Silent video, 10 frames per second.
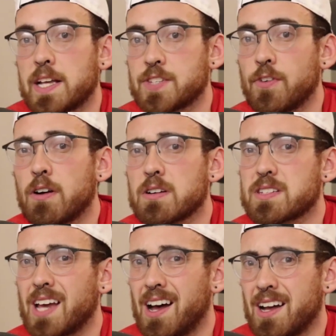As far as
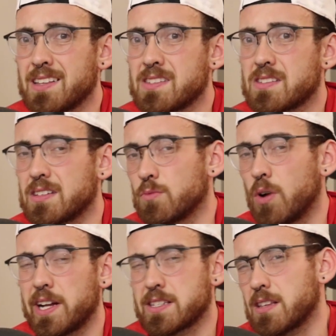cons and
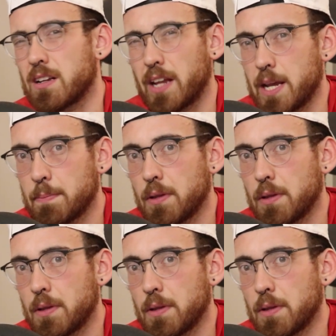why it's not an A+,